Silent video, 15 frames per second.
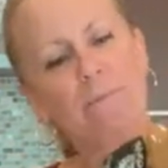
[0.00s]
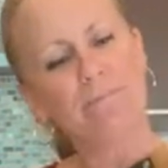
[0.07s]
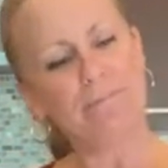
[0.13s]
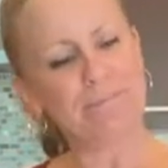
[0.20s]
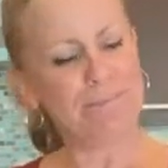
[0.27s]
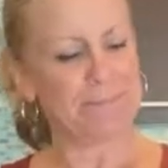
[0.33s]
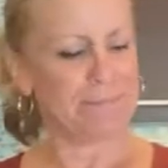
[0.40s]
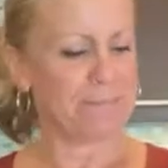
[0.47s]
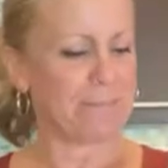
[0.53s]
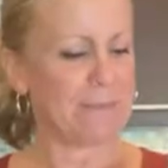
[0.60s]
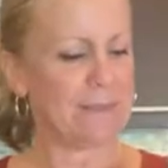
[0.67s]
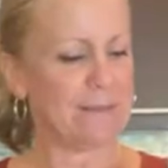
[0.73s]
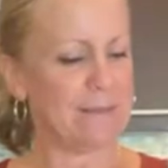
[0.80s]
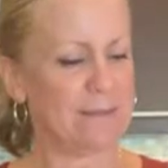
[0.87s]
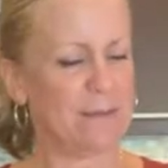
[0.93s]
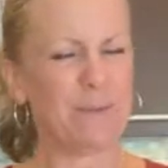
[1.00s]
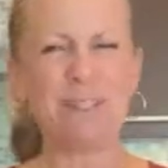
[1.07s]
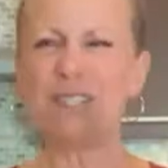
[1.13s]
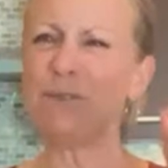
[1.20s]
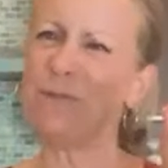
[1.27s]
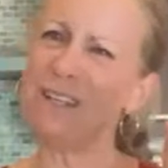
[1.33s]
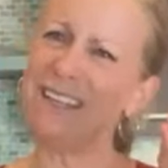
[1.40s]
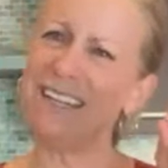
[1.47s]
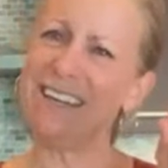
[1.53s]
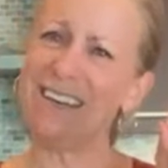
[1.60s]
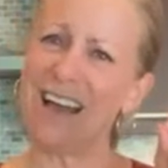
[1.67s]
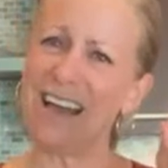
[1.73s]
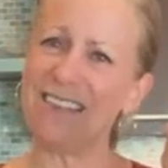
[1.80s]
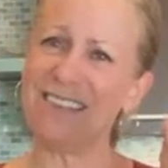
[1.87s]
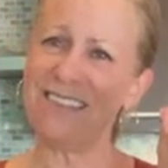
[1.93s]
was it really
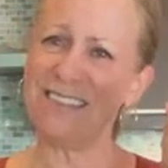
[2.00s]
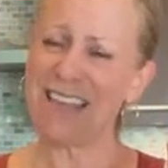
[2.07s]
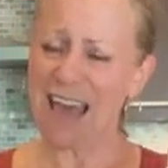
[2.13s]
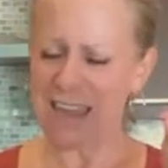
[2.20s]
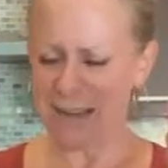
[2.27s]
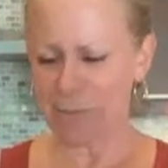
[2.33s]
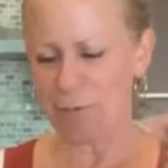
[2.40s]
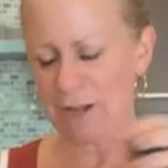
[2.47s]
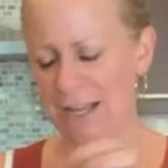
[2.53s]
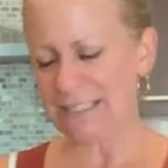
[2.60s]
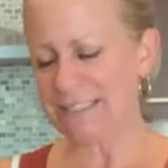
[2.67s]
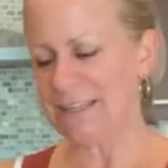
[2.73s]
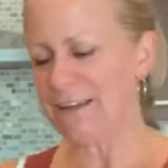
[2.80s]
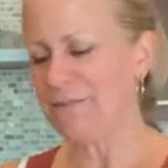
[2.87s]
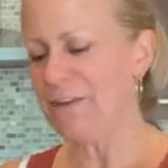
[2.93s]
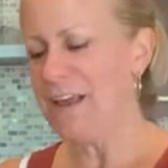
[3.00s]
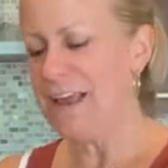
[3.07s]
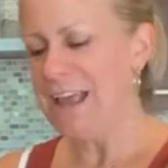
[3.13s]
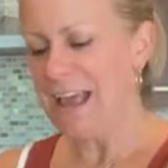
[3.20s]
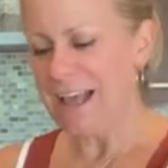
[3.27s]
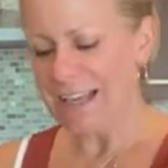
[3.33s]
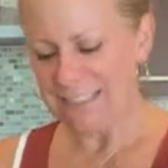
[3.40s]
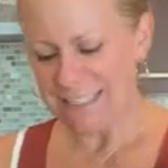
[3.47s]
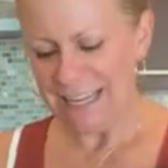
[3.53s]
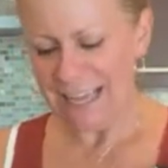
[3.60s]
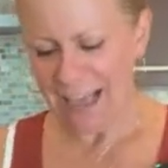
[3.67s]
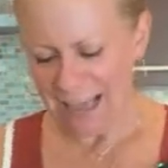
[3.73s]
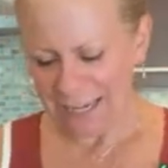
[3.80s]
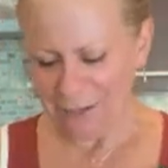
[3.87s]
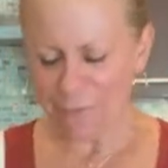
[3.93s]
not that impressive? Because I
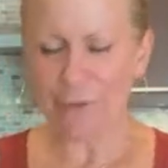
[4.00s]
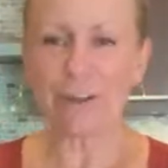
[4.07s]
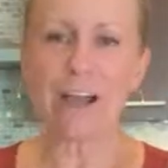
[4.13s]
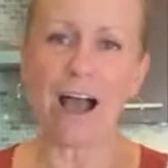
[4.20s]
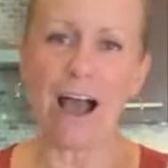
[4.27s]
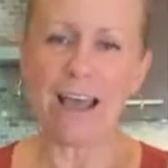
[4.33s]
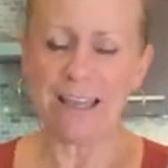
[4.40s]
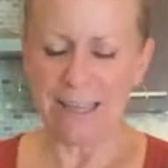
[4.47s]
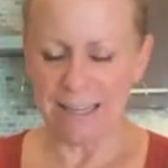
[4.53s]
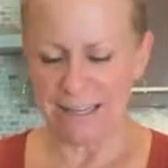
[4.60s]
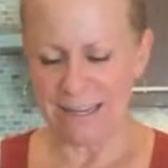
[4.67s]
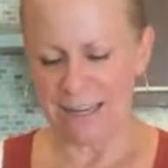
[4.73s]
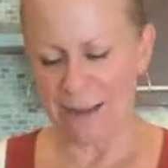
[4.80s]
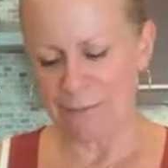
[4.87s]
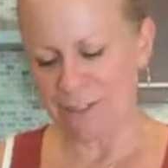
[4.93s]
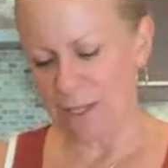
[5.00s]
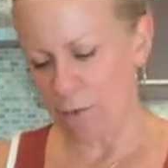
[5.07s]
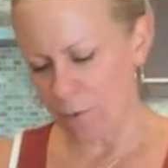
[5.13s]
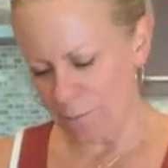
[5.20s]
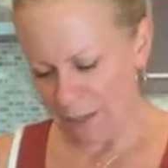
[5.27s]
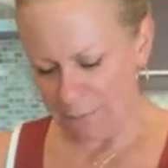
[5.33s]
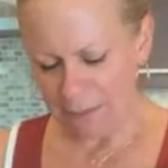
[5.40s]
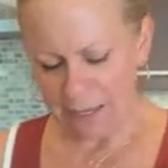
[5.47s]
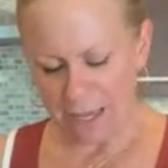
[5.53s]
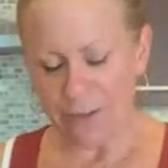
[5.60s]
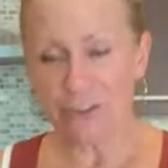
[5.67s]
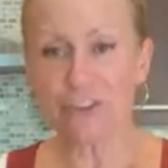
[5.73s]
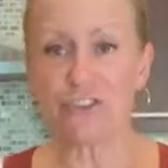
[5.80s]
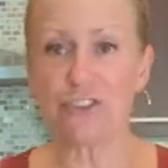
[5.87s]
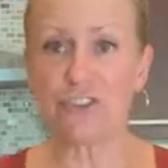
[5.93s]
kind of forgotten, and I was like, well, maybe I
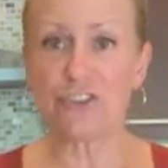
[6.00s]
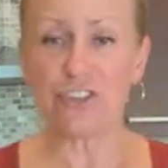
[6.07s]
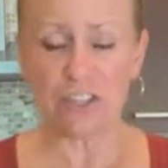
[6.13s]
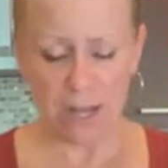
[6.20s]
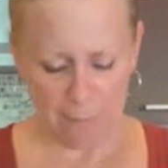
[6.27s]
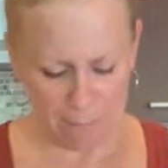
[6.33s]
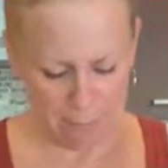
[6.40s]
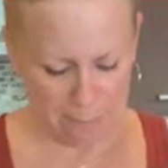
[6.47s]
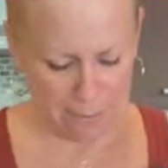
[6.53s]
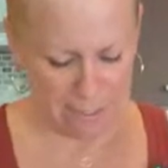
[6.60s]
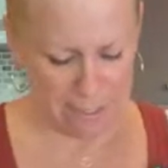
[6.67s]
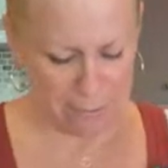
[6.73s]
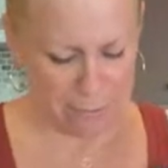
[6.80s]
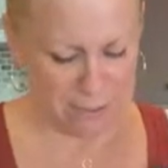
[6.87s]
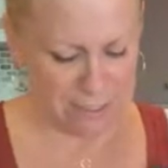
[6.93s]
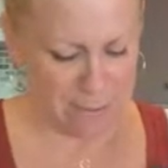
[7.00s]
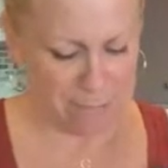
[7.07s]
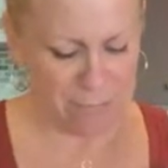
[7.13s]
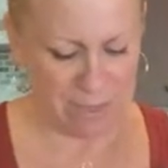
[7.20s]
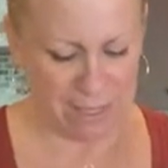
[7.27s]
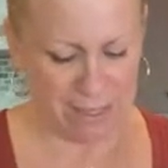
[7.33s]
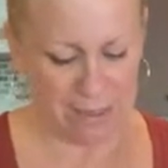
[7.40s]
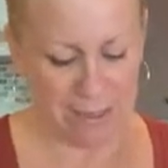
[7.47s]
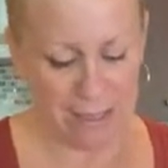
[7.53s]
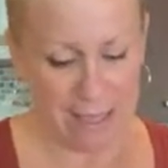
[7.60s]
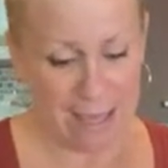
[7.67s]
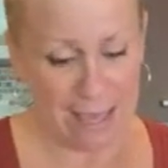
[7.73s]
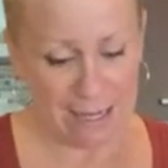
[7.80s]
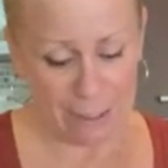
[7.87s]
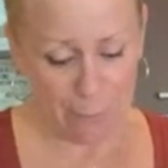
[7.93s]
could zhuzh it up a bit or something.
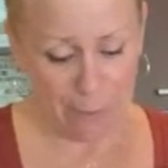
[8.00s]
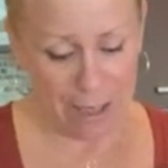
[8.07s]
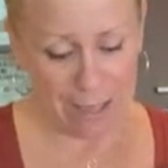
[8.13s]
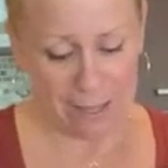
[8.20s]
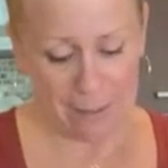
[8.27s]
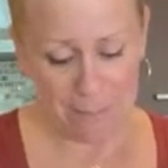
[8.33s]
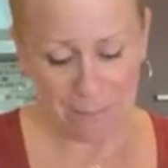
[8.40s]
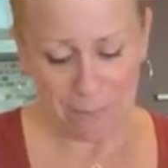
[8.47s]
Anyway,